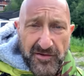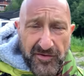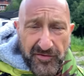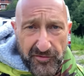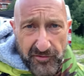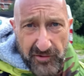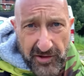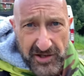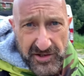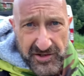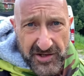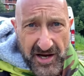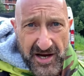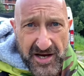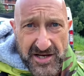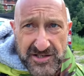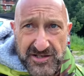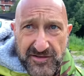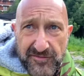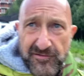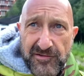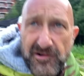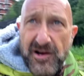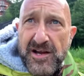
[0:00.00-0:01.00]
three days
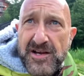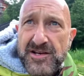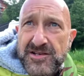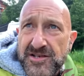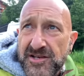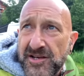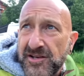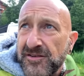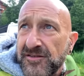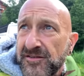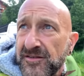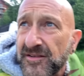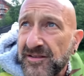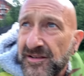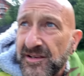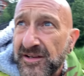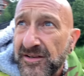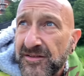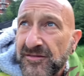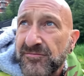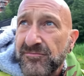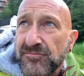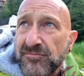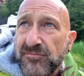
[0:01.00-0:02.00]
of racing
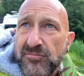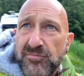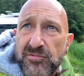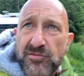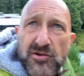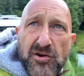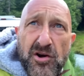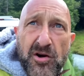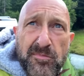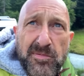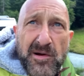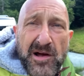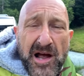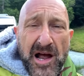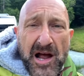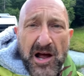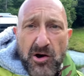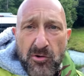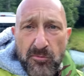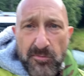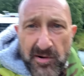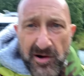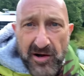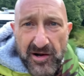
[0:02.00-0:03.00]
in proper
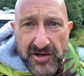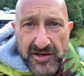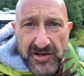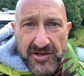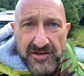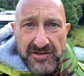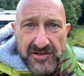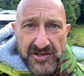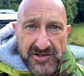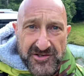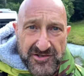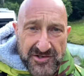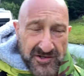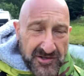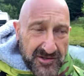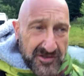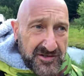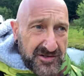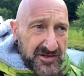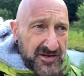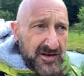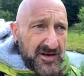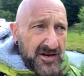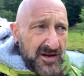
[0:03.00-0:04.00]
alpine conditions,